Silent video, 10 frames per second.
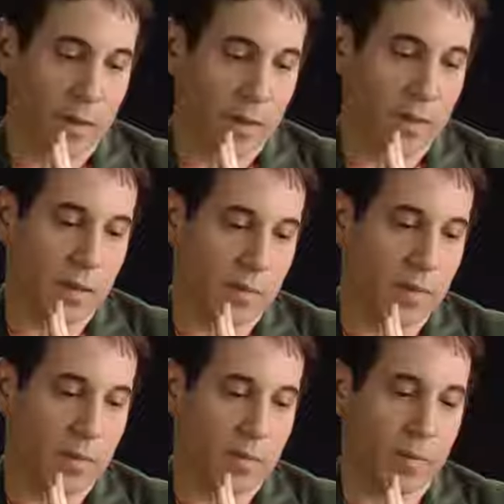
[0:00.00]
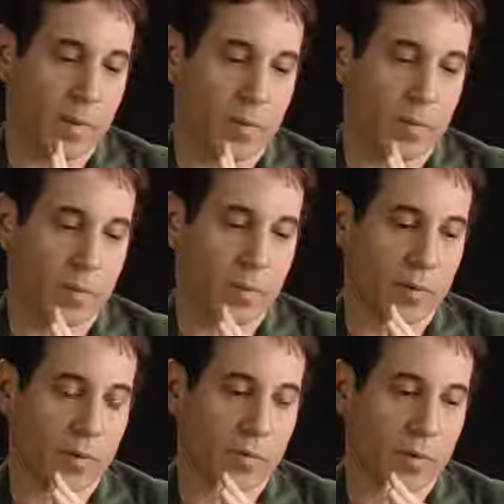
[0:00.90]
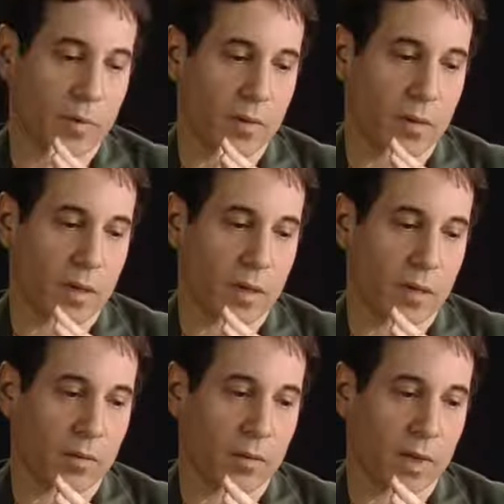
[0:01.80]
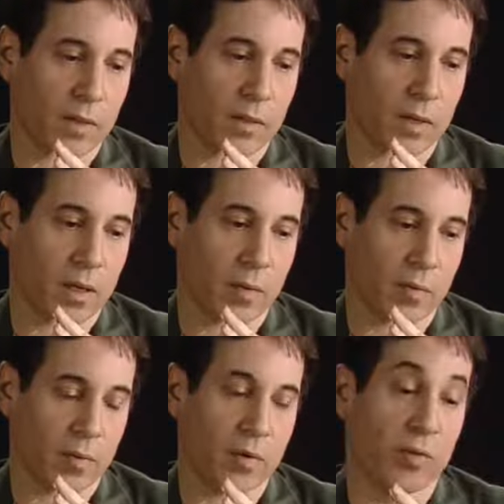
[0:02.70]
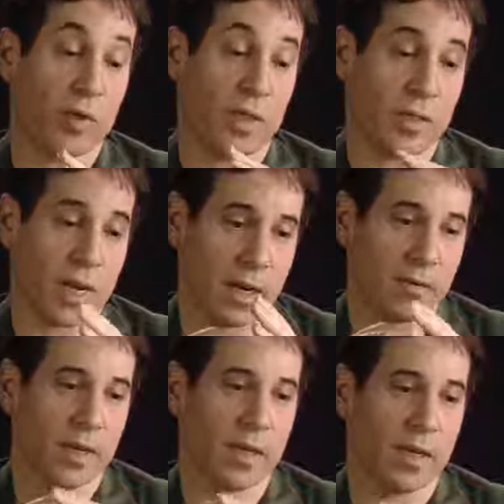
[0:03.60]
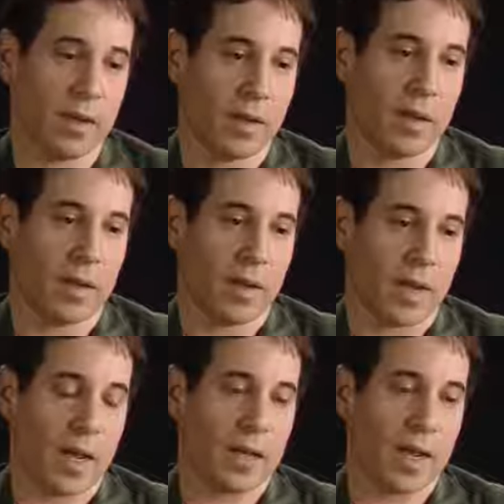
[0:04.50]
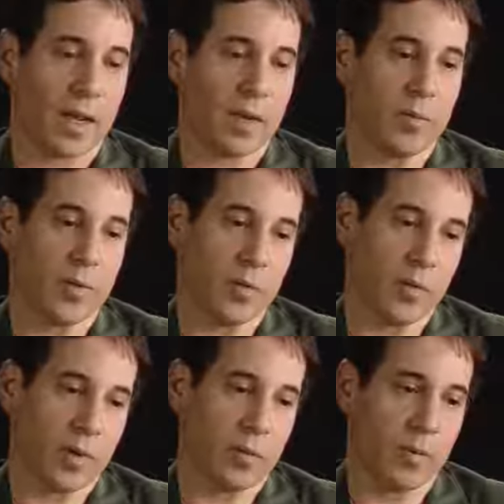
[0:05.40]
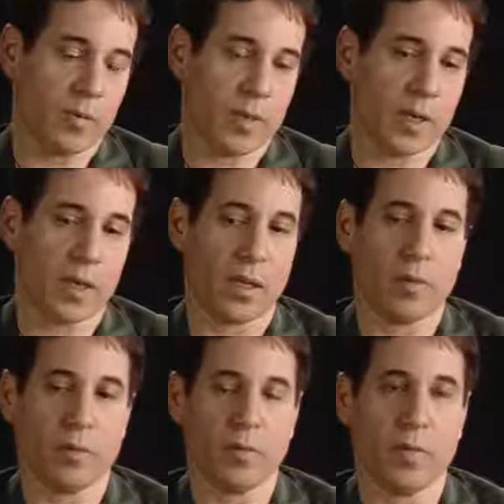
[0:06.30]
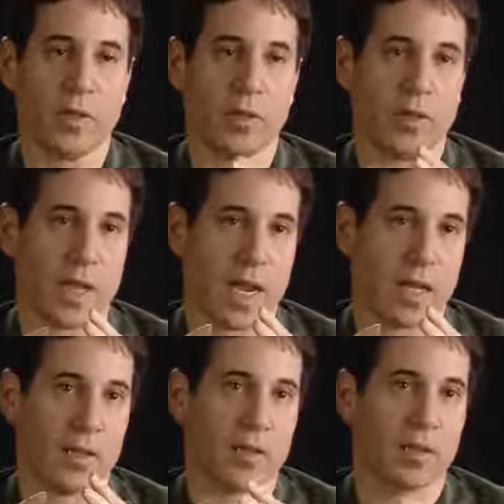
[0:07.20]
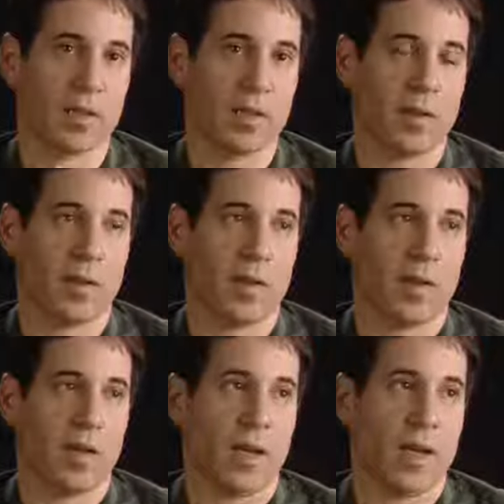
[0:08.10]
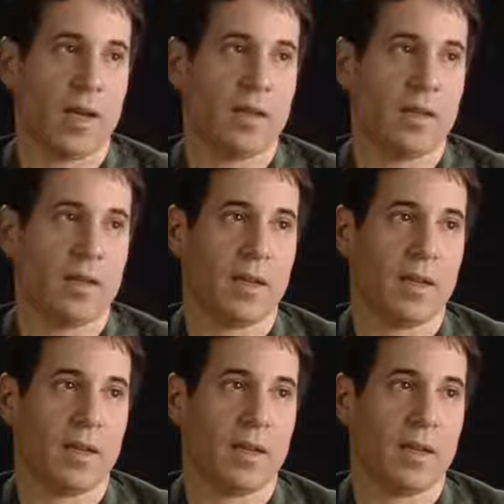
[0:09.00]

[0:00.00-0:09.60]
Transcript: he seems to be a person with great personal integrity. And that comes through in his music, and it comes through in his stance, and